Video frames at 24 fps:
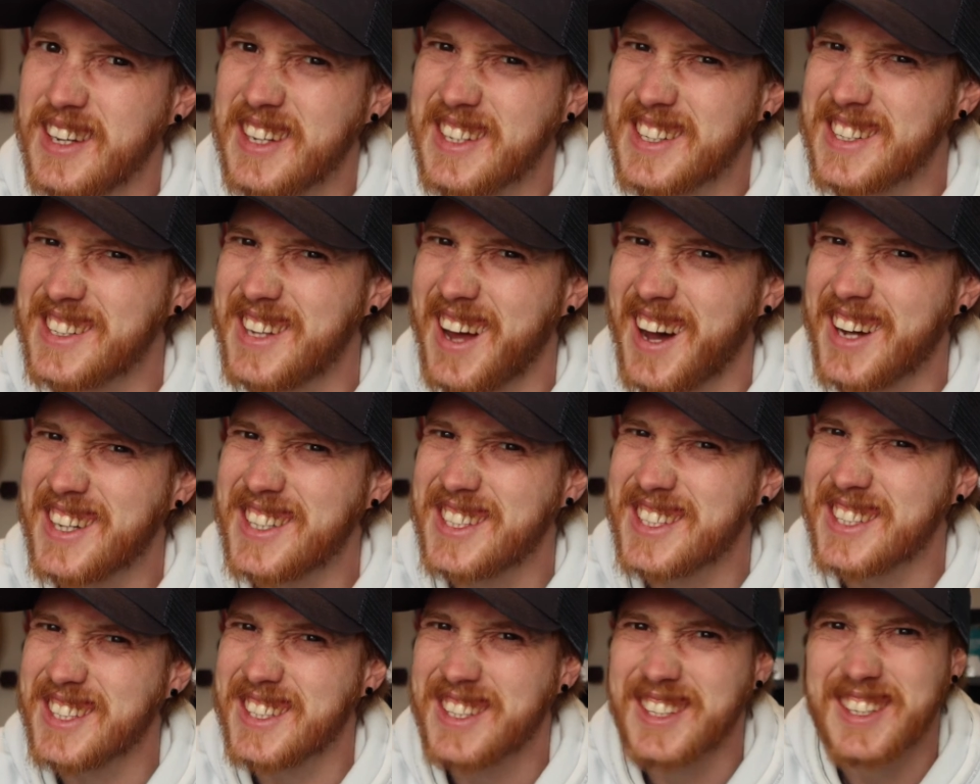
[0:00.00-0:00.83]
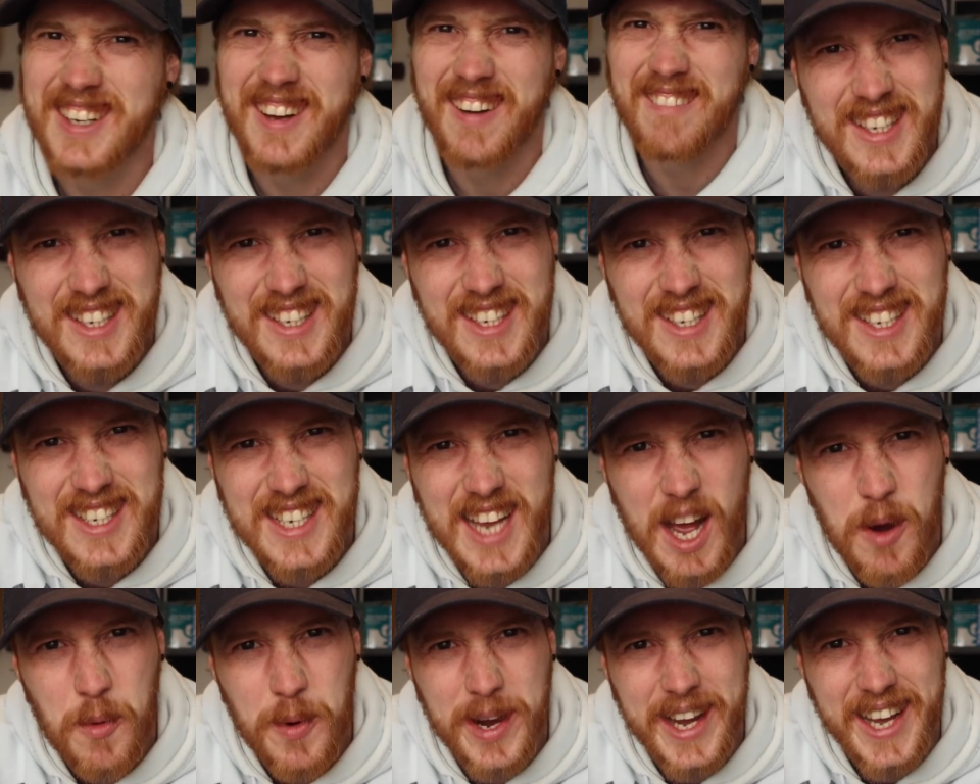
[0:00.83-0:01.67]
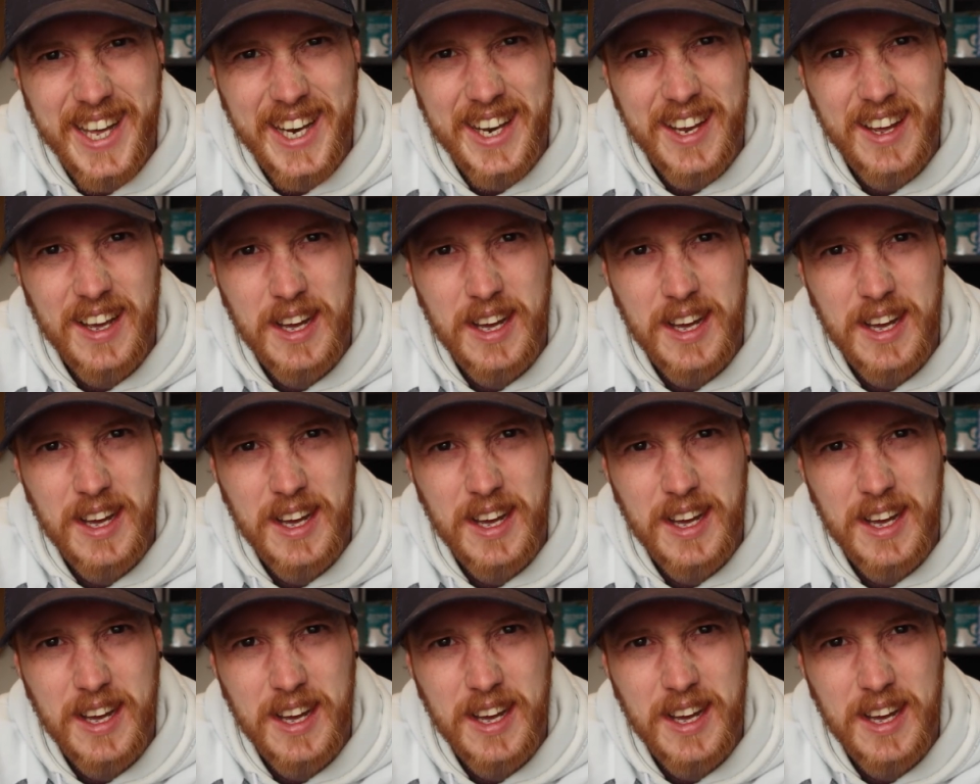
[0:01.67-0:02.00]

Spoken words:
it's nice. Is that weird?